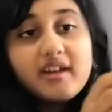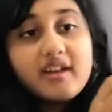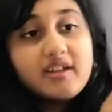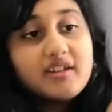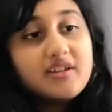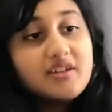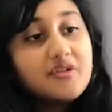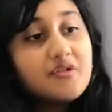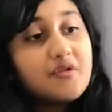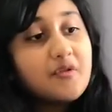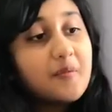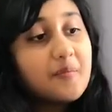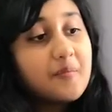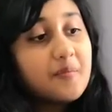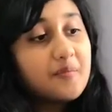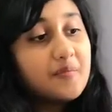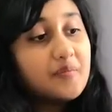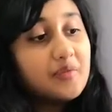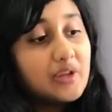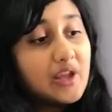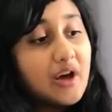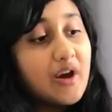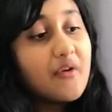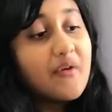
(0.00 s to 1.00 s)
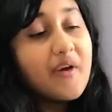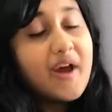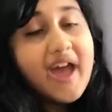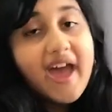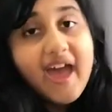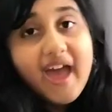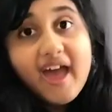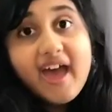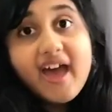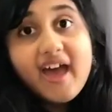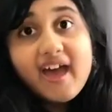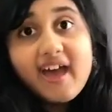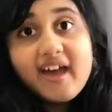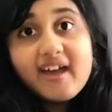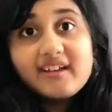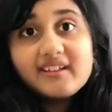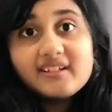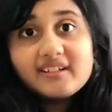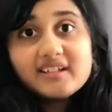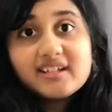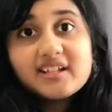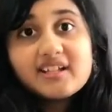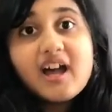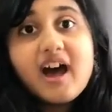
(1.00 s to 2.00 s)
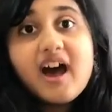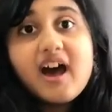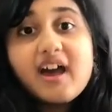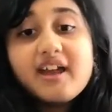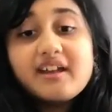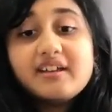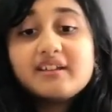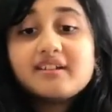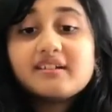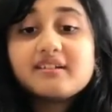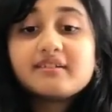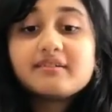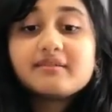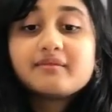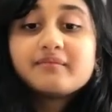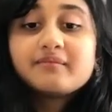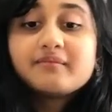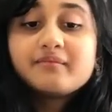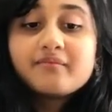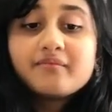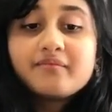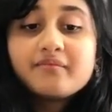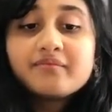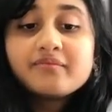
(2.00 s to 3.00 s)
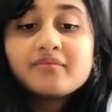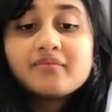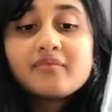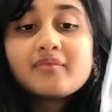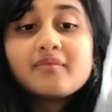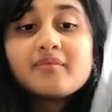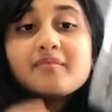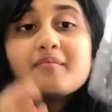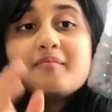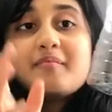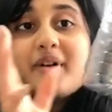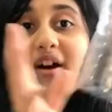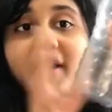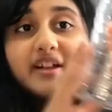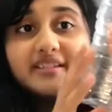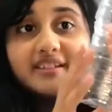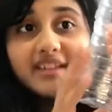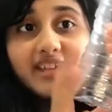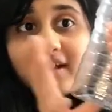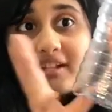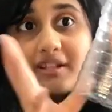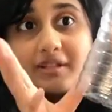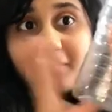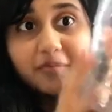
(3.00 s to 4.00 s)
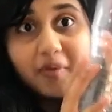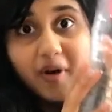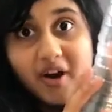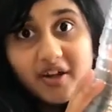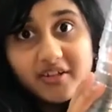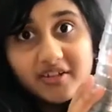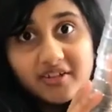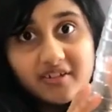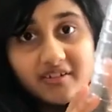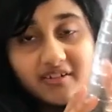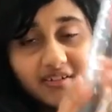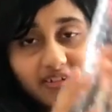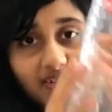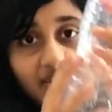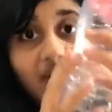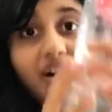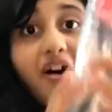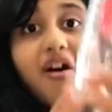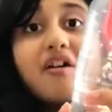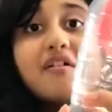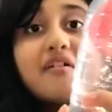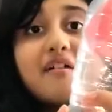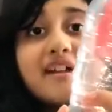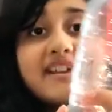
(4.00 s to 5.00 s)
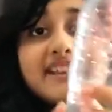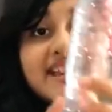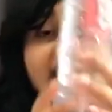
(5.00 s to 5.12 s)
you'll blow air inside. But this bottle already